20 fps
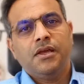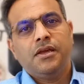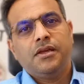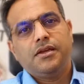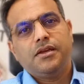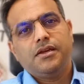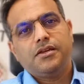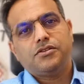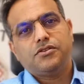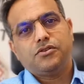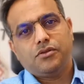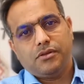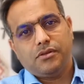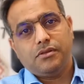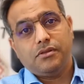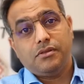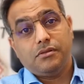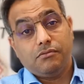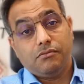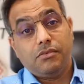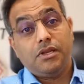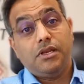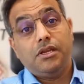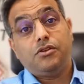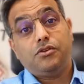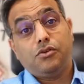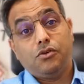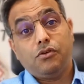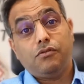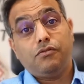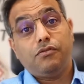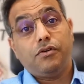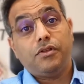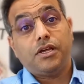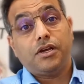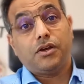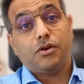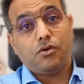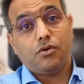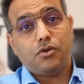Yeah, so we need to look for
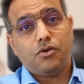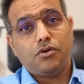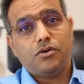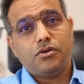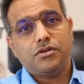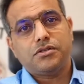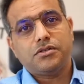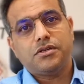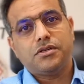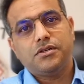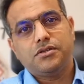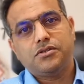the cause.